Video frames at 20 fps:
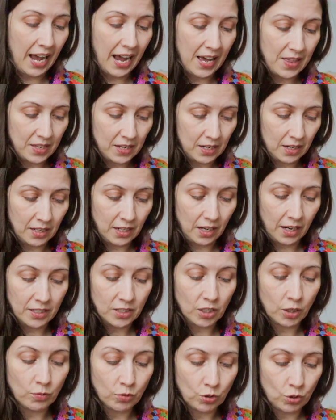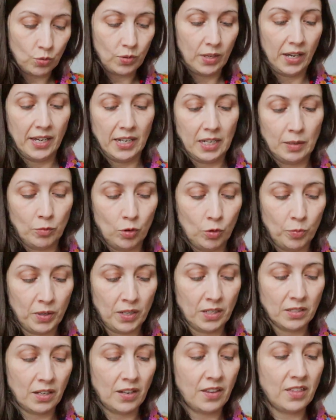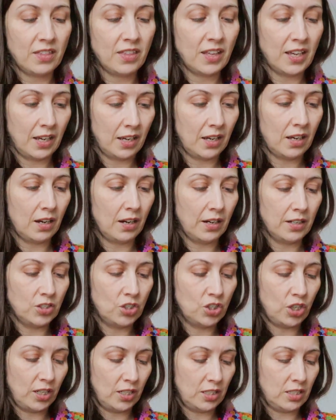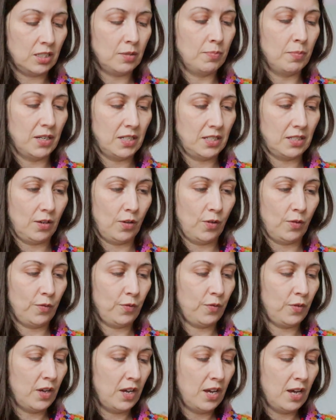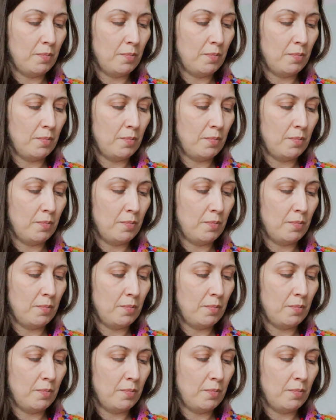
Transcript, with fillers: and then I don't do that anymore because I think I jinxed myself,